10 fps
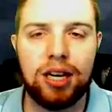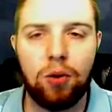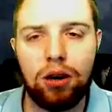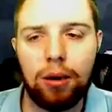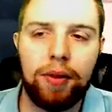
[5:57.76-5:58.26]
that
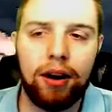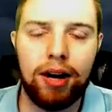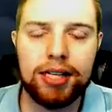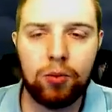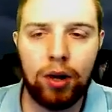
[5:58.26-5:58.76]
were up there
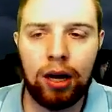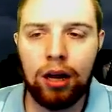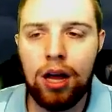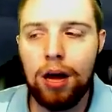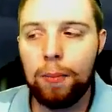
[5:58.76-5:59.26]
as
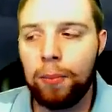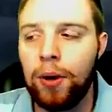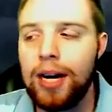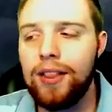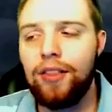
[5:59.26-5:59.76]
well.
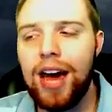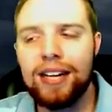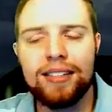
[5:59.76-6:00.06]
But that